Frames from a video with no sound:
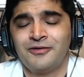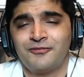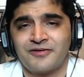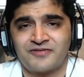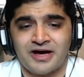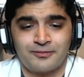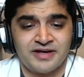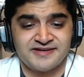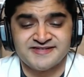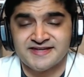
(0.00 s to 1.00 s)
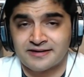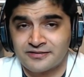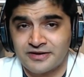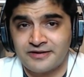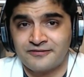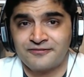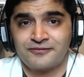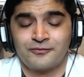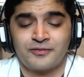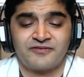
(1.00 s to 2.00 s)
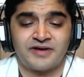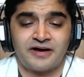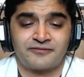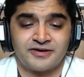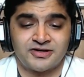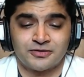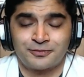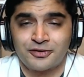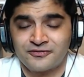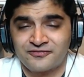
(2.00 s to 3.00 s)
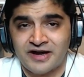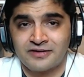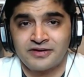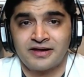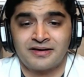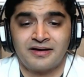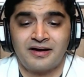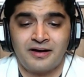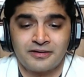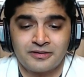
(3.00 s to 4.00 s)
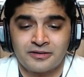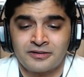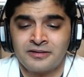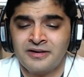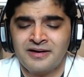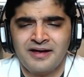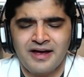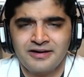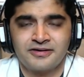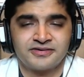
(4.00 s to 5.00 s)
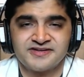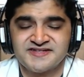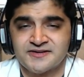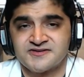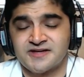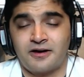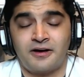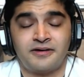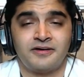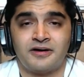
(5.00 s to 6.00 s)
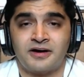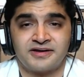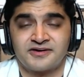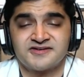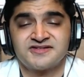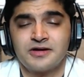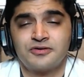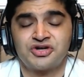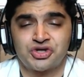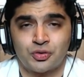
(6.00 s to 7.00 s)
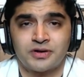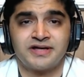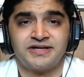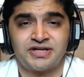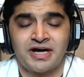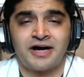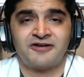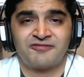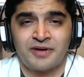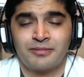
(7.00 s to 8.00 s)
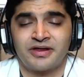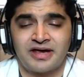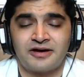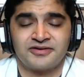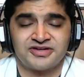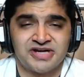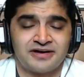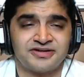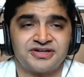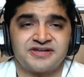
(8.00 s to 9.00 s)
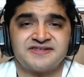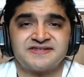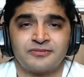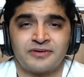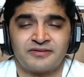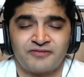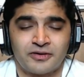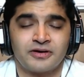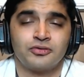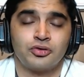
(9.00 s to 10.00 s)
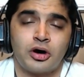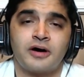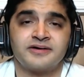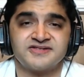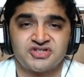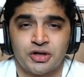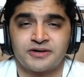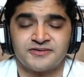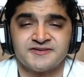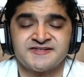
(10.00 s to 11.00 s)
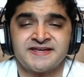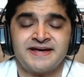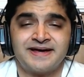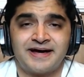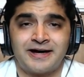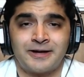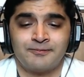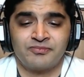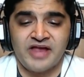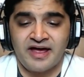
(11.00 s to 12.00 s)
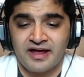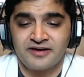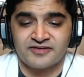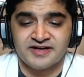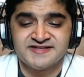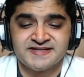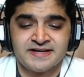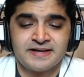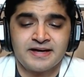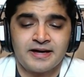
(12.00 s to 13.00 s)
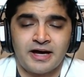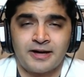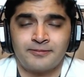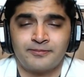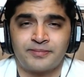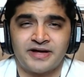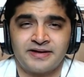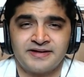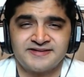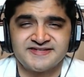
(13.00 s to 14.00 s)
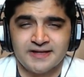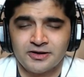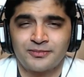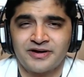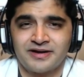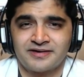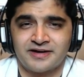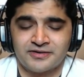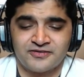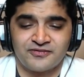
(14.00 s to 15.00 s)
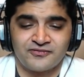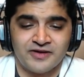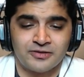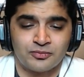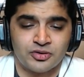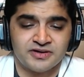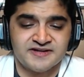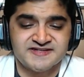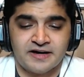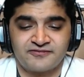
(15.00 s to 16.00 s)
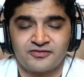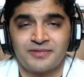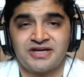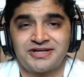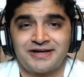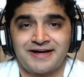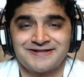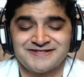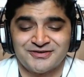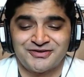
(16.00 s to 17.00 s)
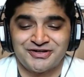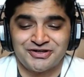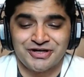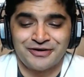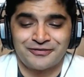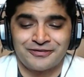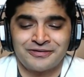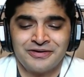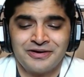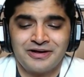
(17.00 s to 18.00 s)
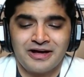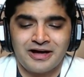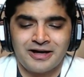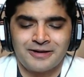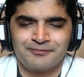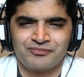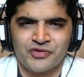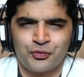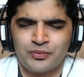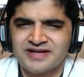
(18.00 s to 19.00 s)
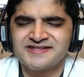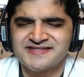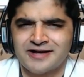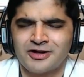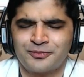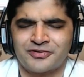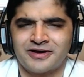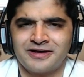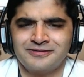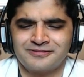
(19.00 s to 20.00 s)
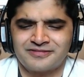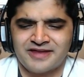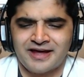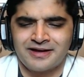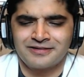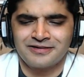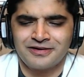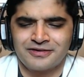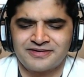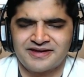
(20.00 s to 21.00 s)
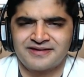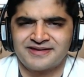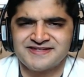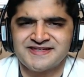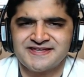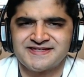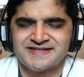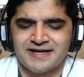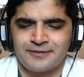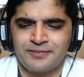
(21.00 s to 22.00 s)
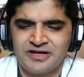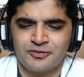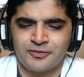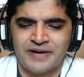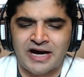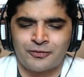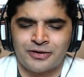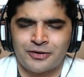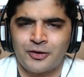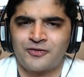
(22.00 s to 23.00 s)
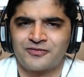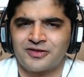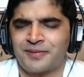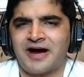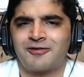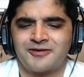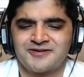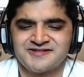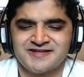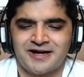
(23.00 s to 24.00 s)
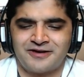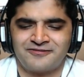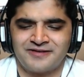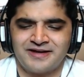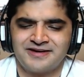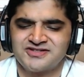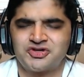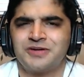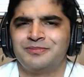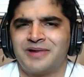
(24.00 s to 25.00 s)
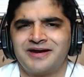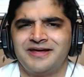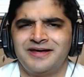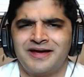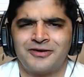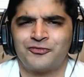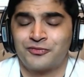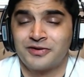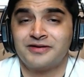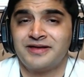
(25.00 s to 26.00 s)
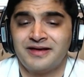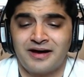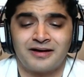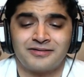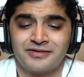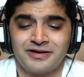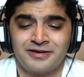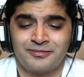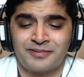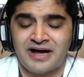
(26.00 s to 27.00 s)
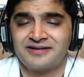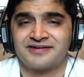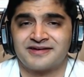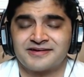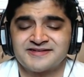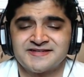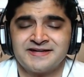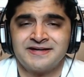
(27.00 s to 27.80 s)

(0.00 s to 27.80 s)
we've got paid sick leave, we've got racial profiling, hunger, and the list goes on and on. There is no shortage of public health challenges with very long struggles ahead of us. But in celebrating Dr. Vivek Murthy's confirmation as Surgeon General, we can celebrate that, that this is people power over the powers of industry money and really ugly politics.